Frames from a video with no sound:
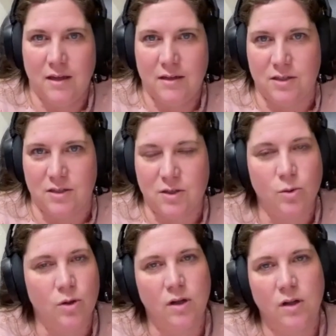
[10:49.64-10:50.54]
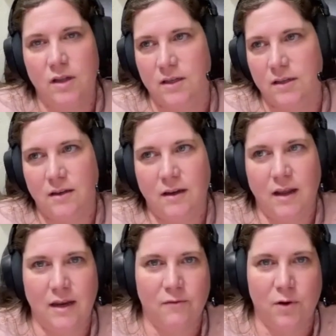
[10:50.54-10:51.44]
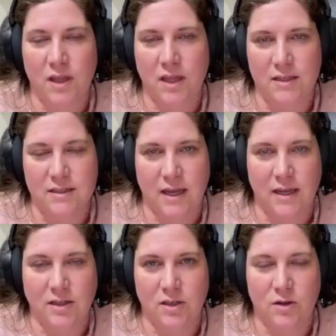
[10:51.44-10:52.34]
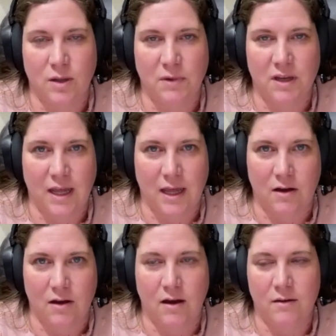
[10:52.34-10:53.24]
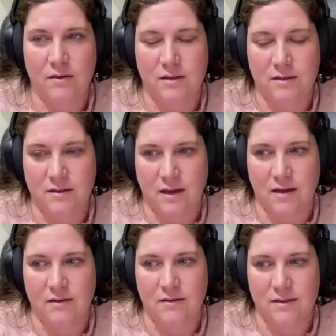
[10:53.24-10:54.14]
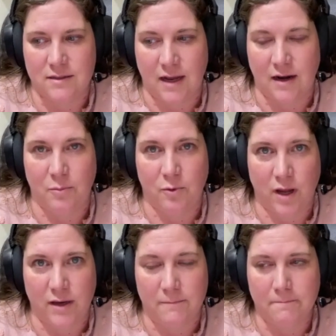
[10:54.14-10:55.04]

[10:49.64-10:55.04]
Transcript: to school and everything else I had to do to get my day set up right.